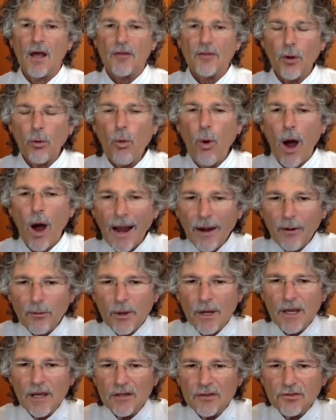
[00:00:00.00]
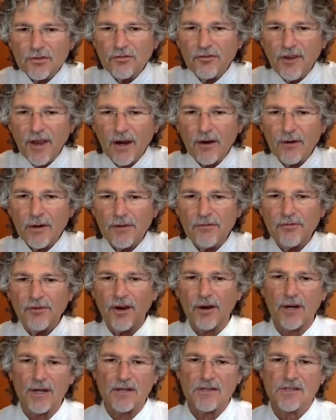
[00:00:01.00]
The wiring is very,
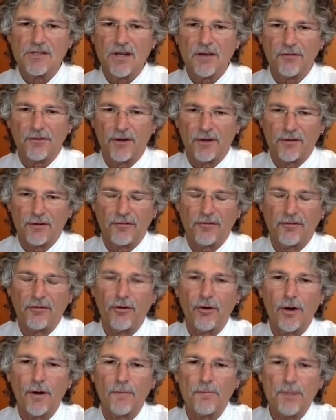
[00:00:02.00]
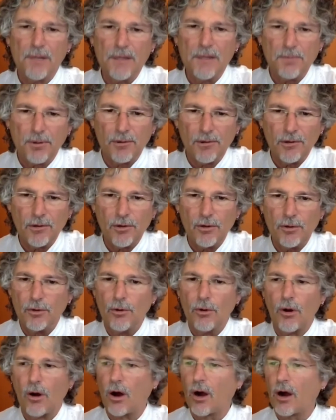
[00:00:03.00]
very different for people
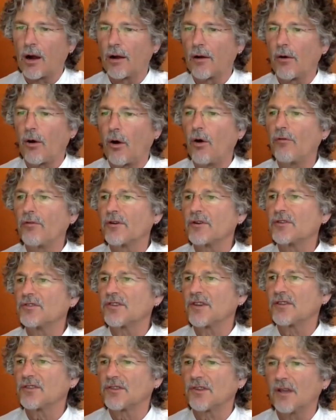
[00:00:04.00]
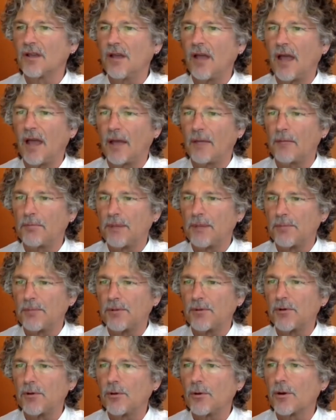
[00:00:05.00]
who are over 60 and
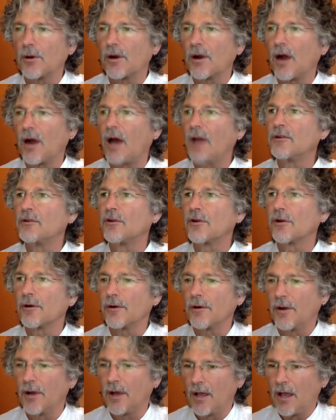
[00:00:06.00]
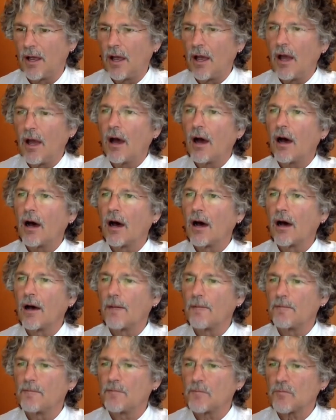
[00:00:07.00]
people who are under
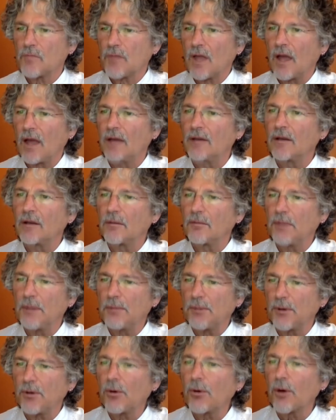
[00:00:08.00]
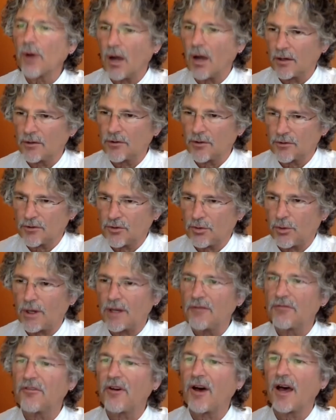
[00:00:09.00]

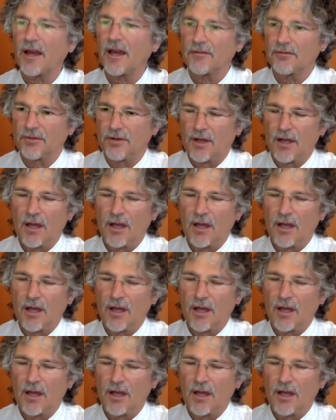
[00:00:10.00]
25.